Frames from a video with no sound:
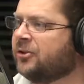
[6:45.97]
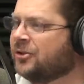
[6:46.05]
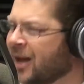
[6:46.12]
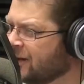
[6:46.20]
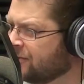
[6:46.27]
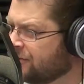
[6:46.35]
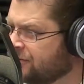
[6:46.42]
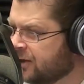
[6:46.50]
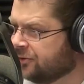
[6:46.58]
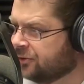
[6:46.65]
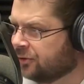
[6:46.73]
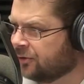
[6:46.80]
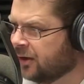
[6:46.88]
not
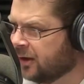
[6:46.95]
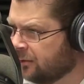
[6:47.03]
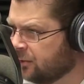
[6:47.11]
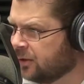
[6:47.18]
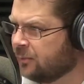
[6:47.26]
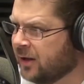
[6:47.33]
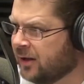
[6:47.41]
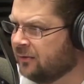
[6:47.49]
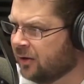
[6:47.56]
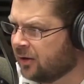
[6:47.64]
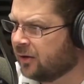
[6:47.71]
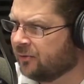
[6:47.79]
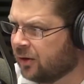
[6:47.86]
features. And I want to be
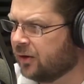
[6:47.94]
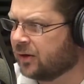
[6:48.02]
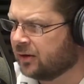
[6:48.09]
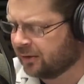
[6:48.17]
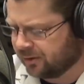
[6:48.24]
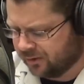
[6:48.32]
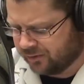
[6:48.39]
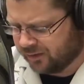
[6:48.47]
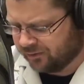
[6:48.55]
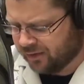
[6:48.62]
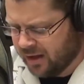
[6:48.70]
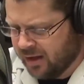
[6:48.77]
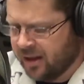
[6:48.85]
very, very clear on
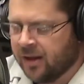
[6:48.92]
this.